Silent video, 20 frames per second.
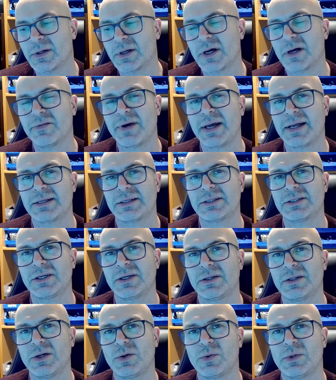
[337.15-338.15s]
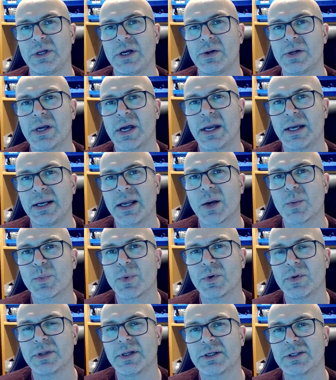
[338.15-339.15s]
I've had to turn the audio gain up
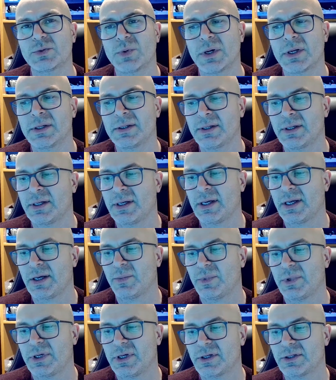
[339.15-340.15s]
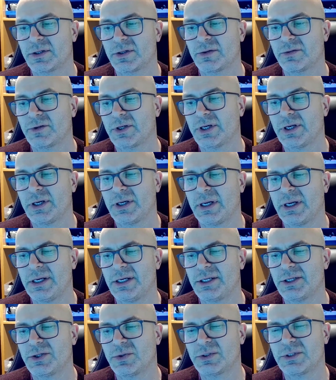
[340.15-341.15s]
on this one because on
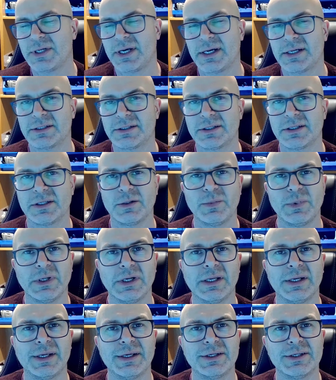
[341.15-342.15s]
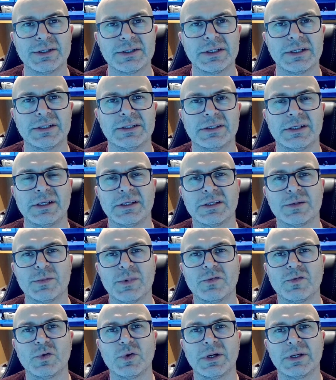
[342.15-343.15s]
initial tests at the beginning, just listening to my
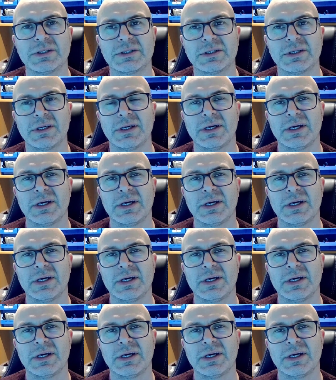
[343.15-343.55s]
voice,